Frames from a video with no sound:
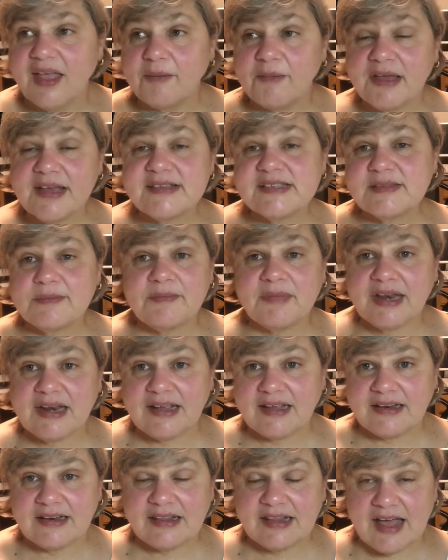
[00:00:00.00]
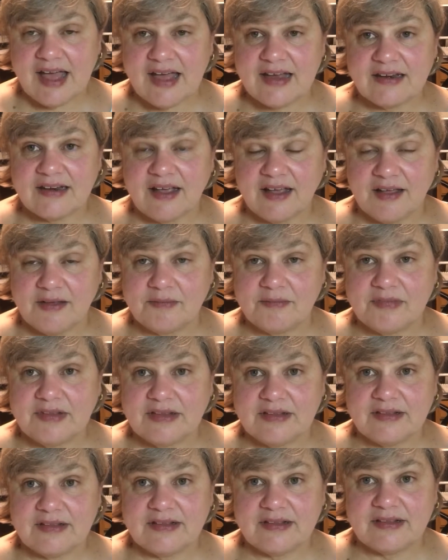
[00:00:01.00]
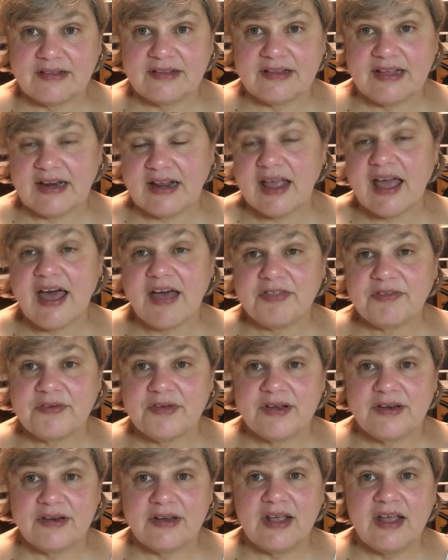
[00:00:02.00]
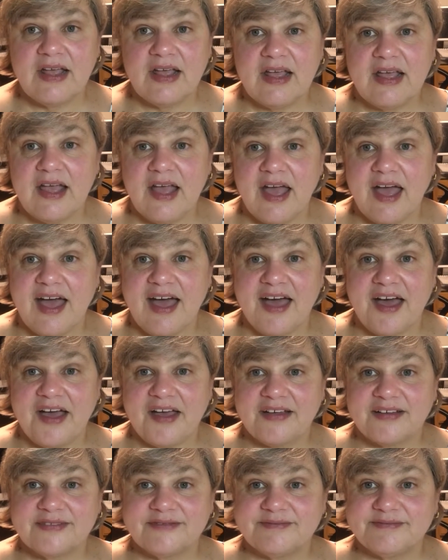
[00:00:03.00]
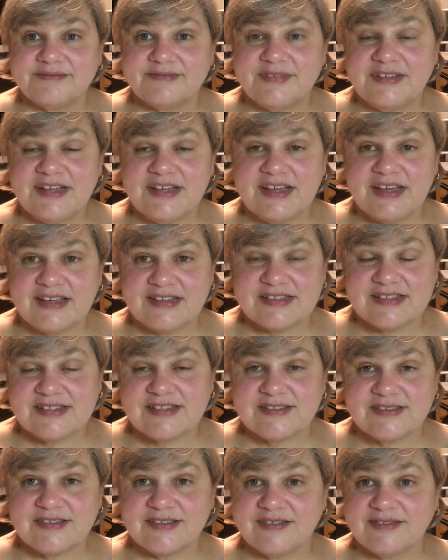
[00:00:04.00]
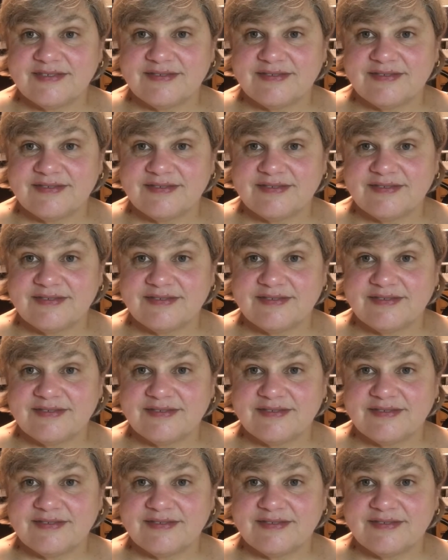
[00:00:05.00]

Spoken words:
Because the minute that Lady Catherine gets